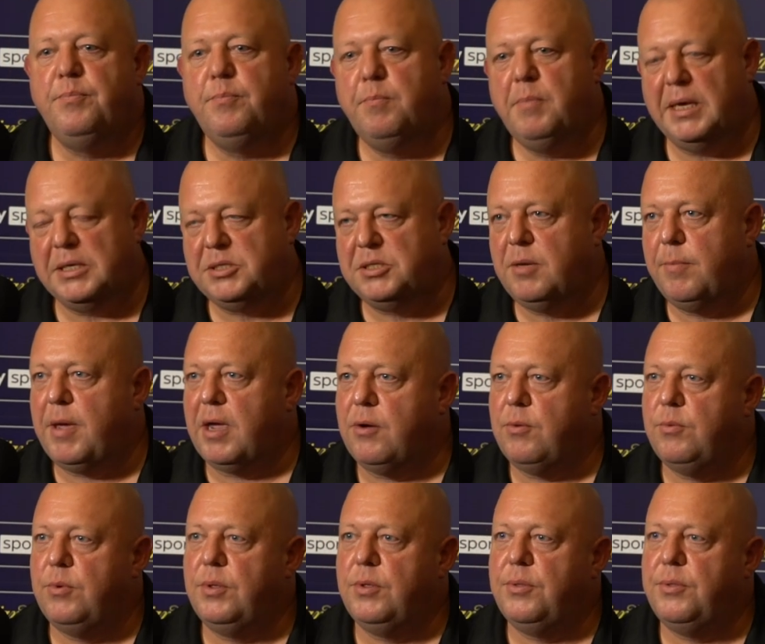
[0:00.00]
messed about
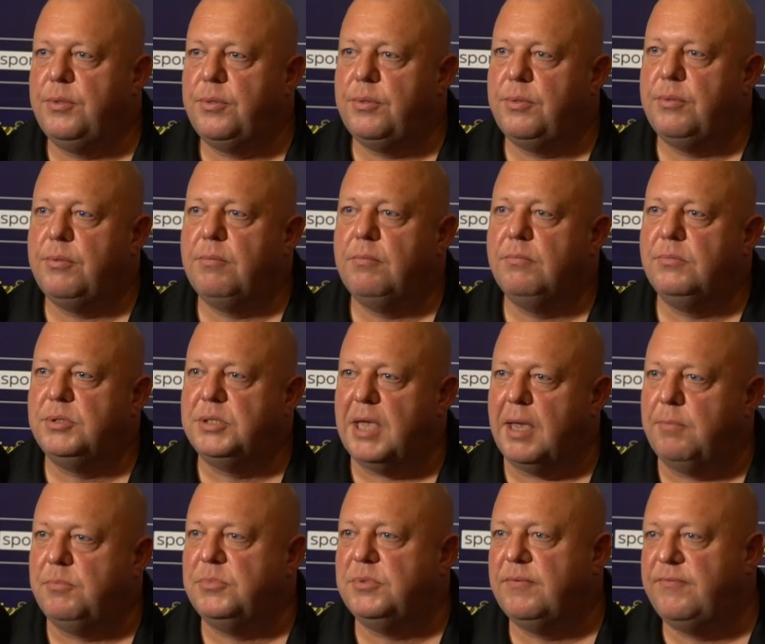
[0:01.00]
with
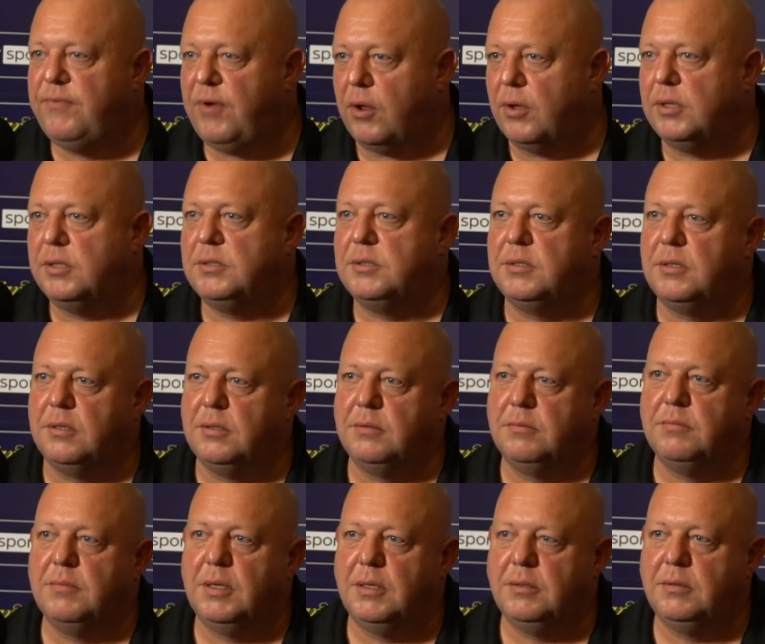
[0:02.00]
stems and flights,
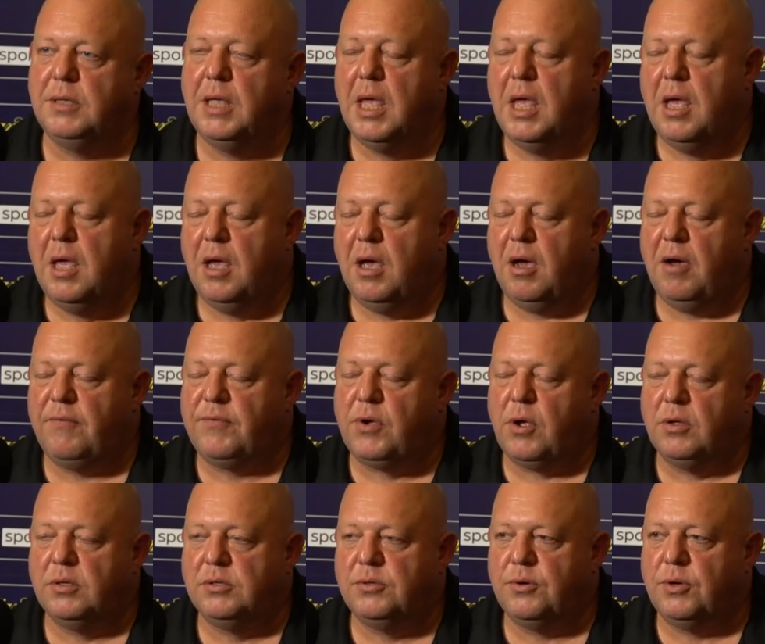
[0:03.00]
and, and I've
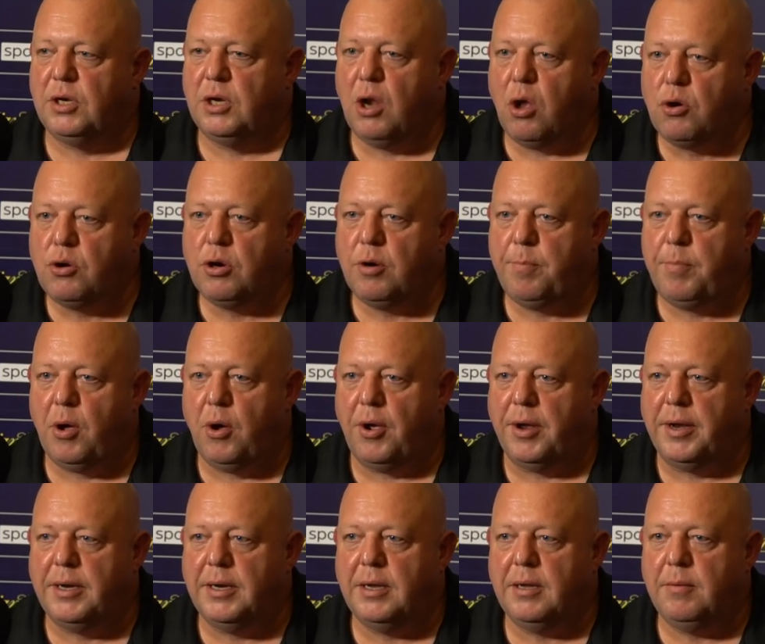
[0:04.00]
gone through a longer
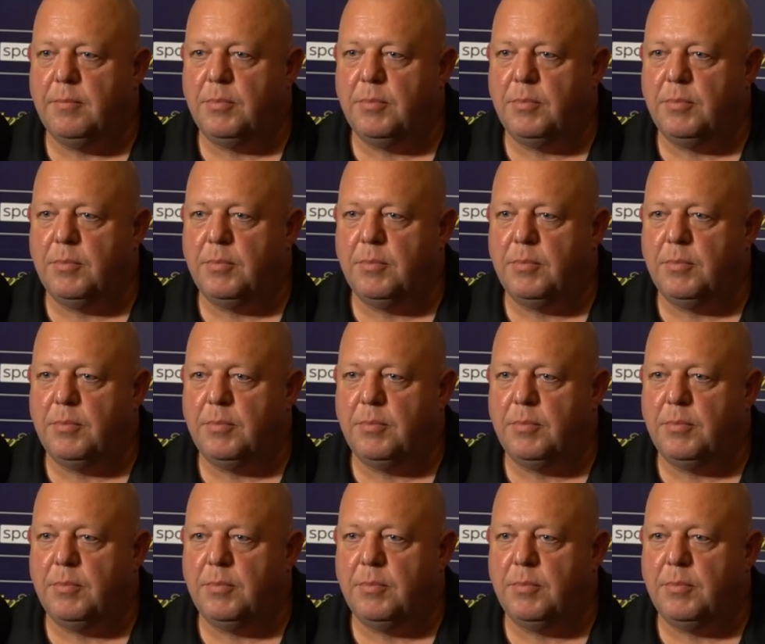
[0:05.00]
point,